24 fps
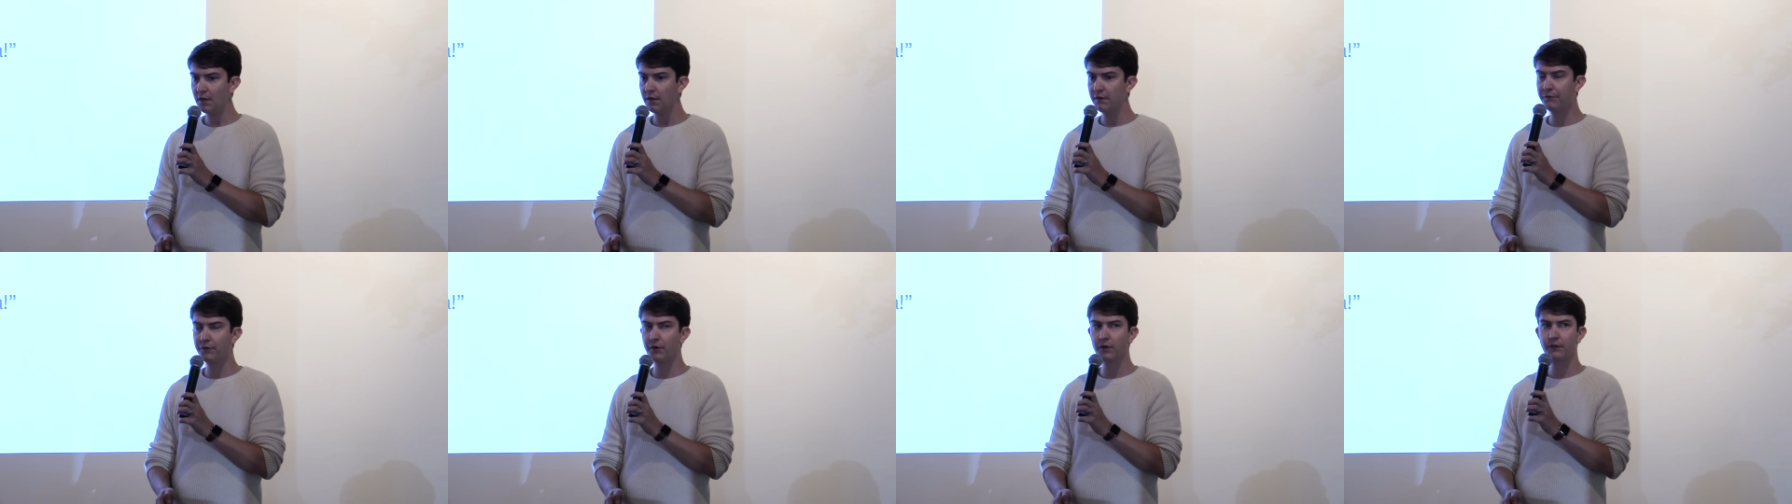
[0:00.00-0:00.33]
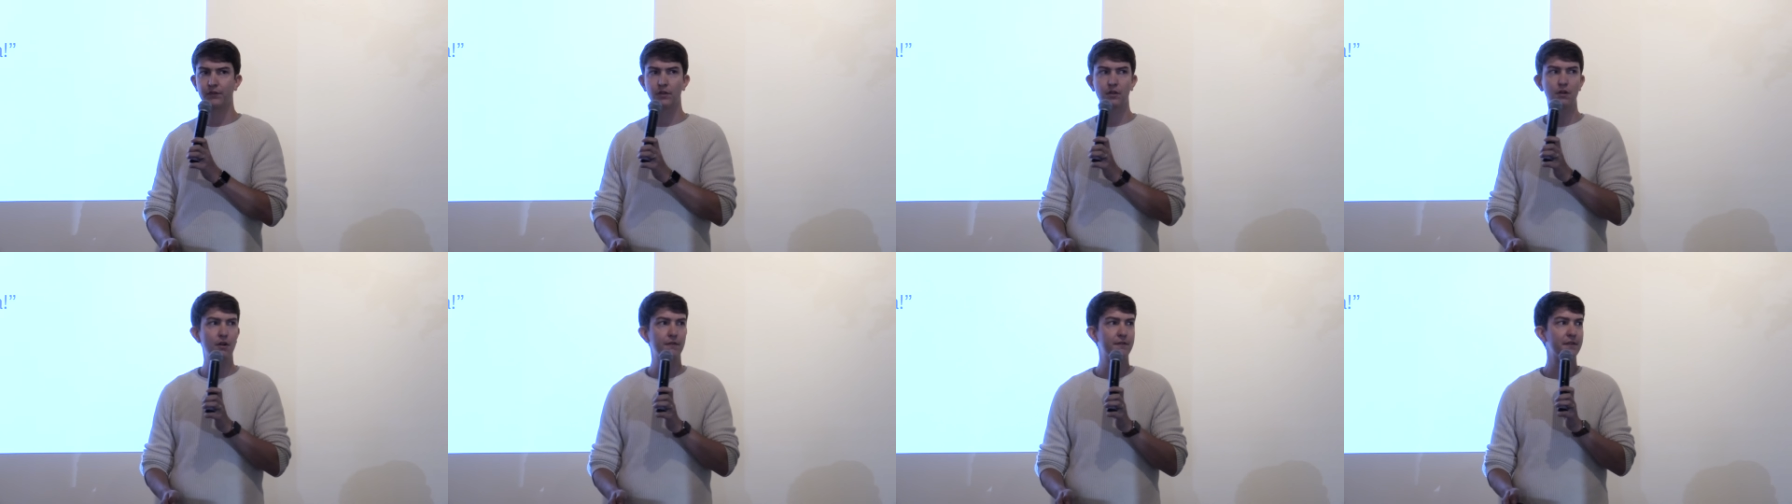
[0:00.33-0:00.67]

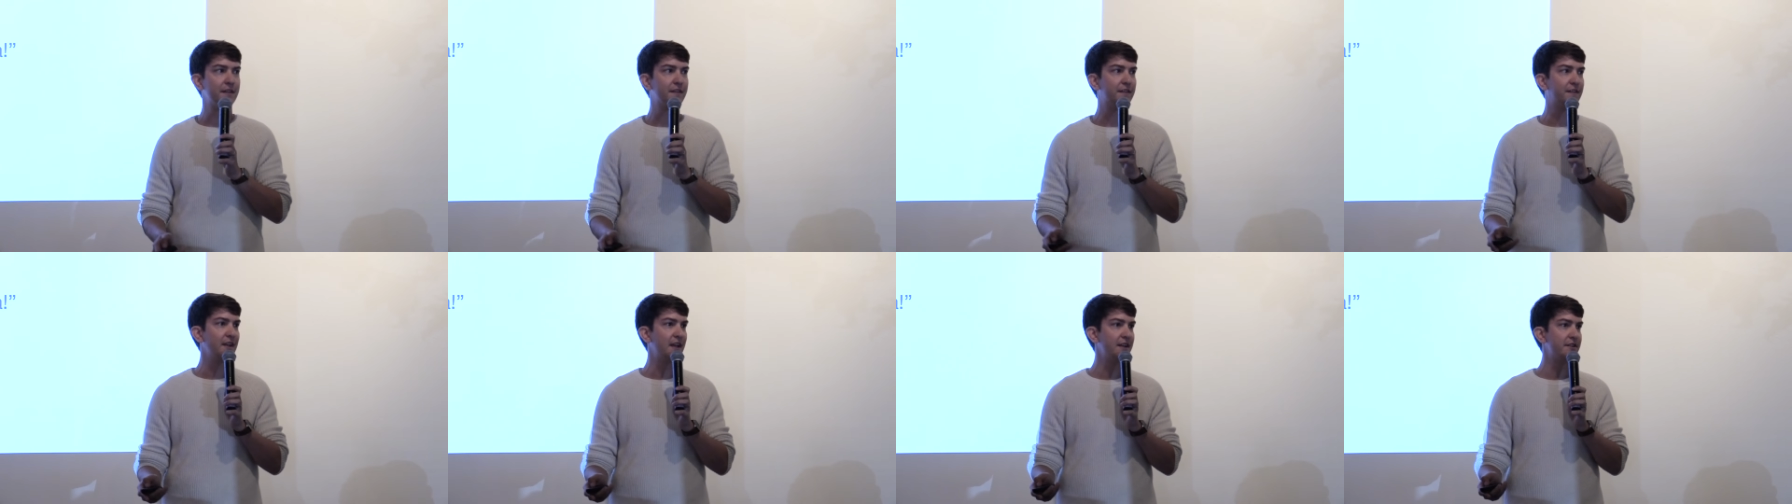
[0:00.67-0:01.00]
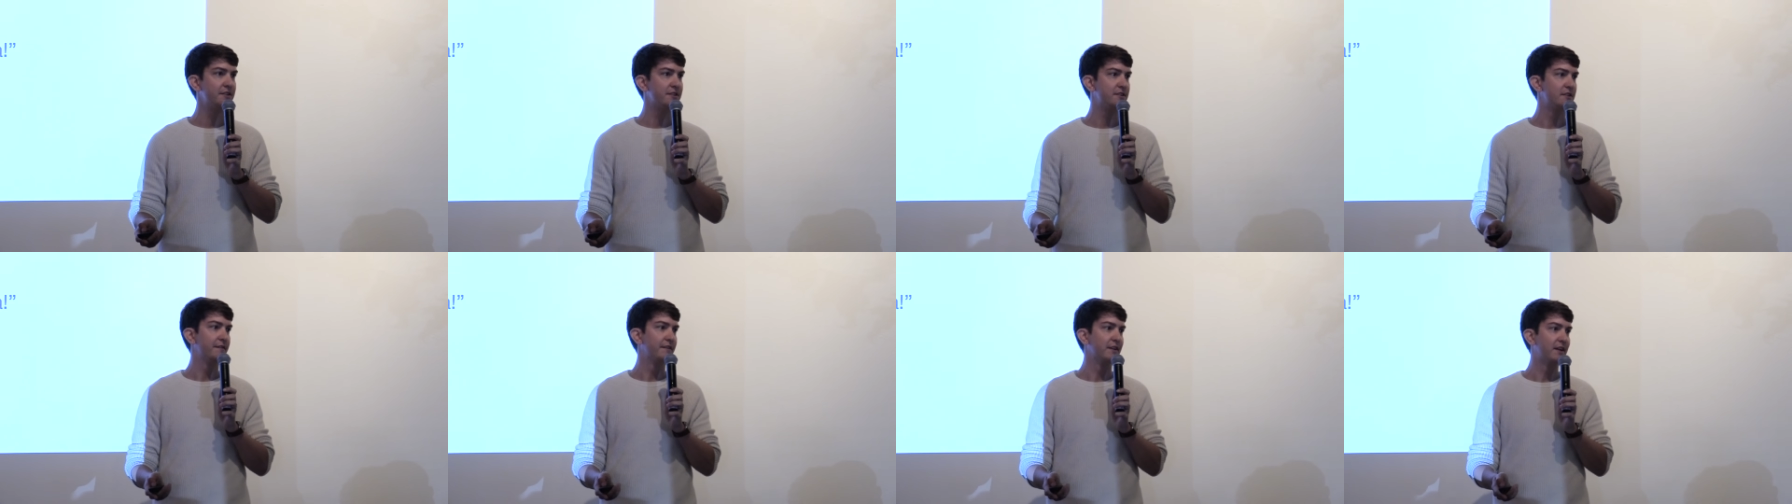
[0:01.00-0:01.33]
first we'll go over the
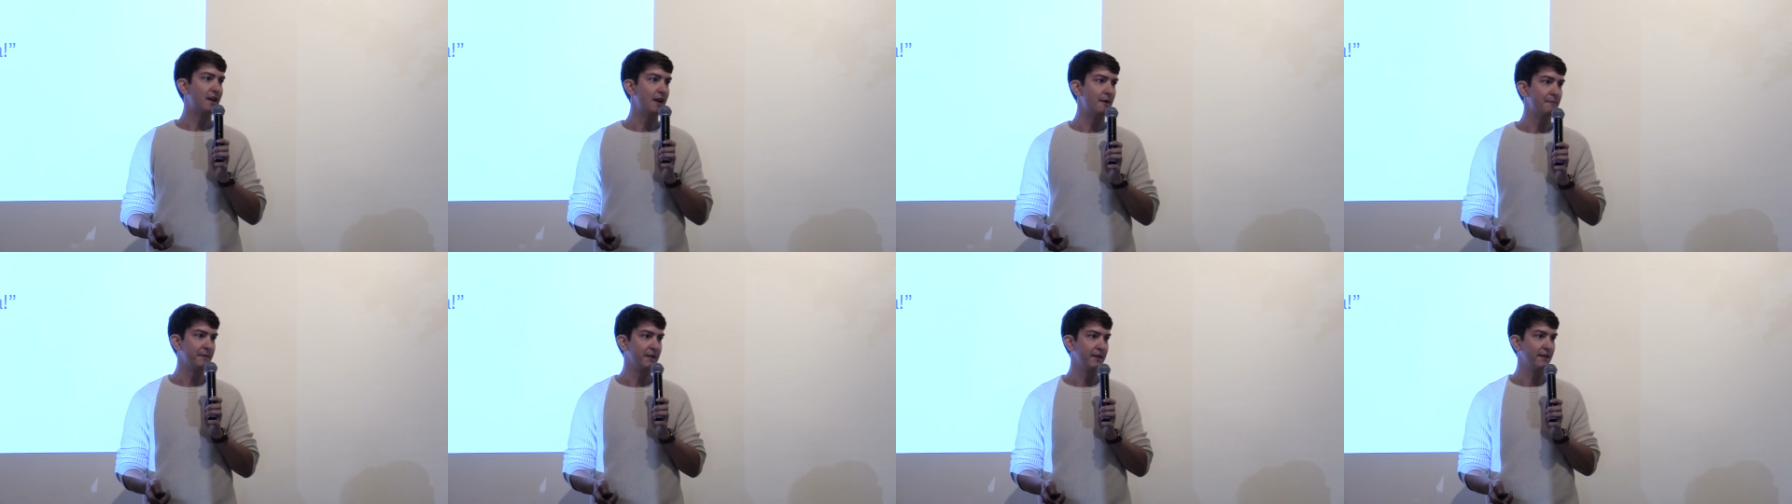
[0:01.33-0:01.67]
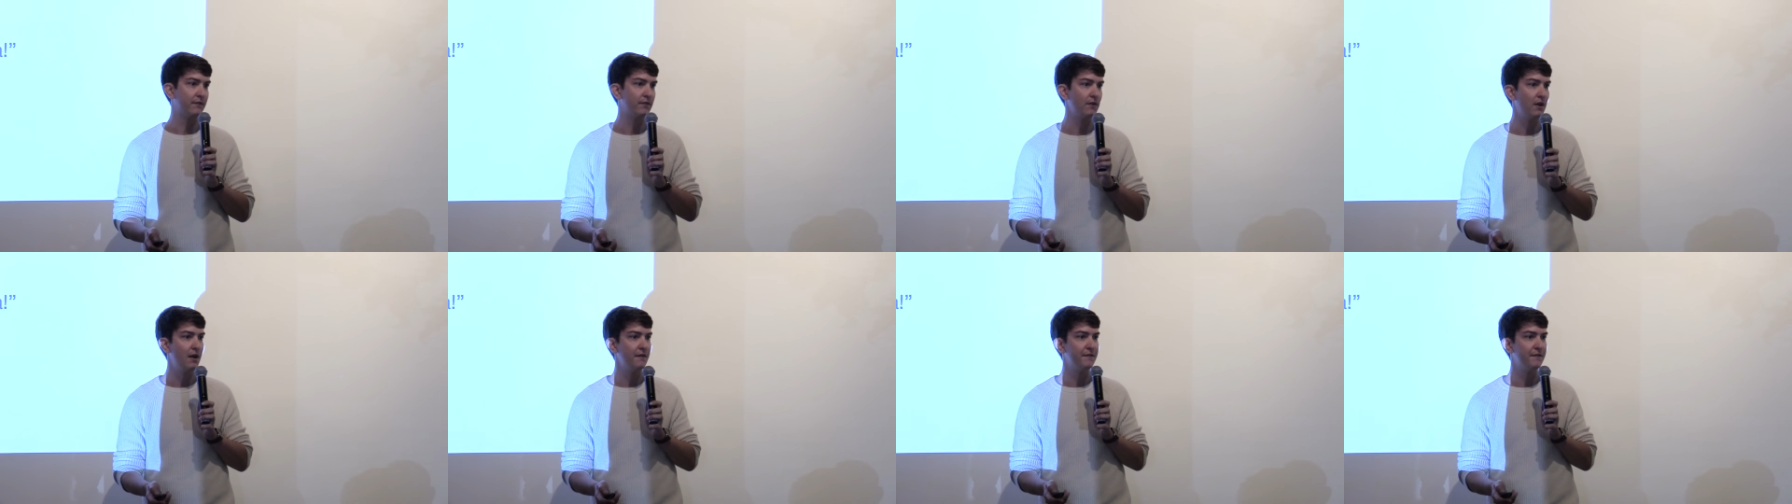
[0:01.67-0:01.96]
stages of a company. So